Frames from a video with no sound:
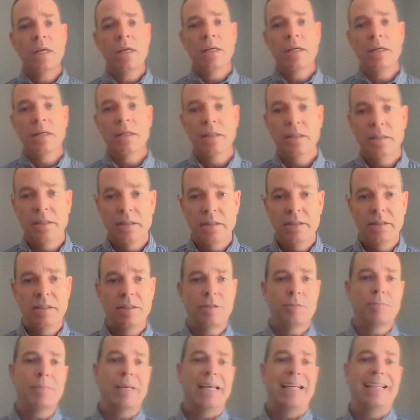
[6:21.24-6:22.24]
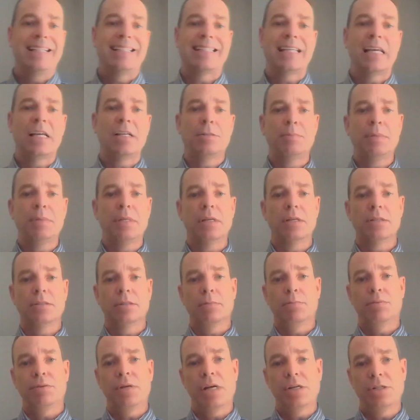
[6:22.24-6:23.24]
This makes sense because the
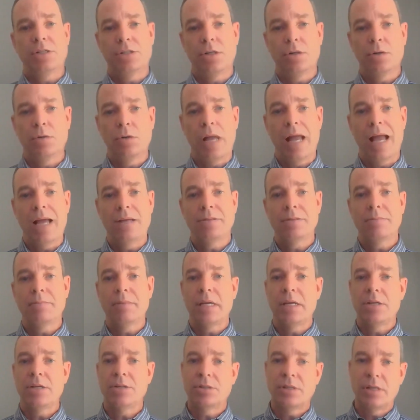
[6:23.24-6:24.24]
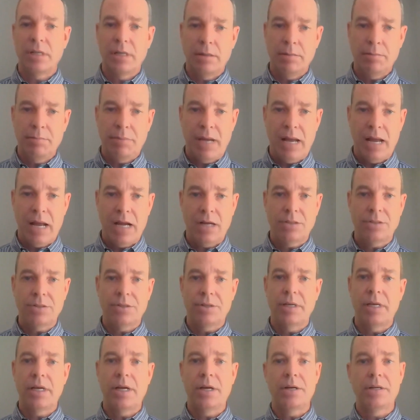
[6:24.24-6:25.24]
pressure has a major impact on air
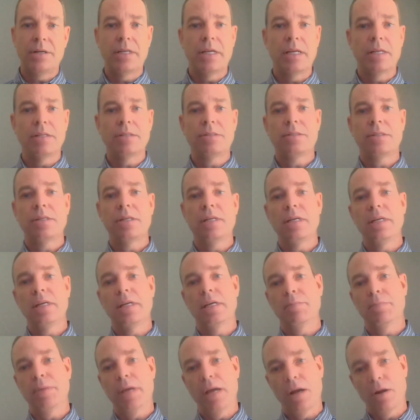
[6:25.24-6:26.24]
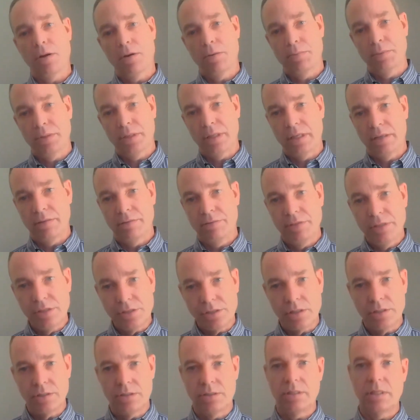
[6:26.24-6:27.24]
density and power plant
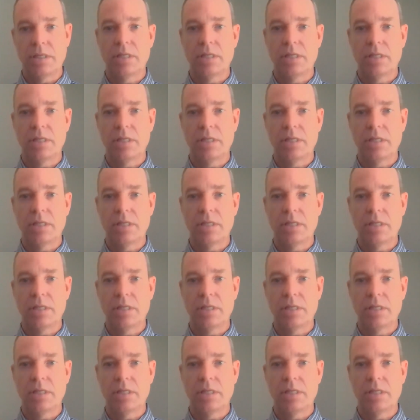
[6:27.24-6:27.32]
efficiency.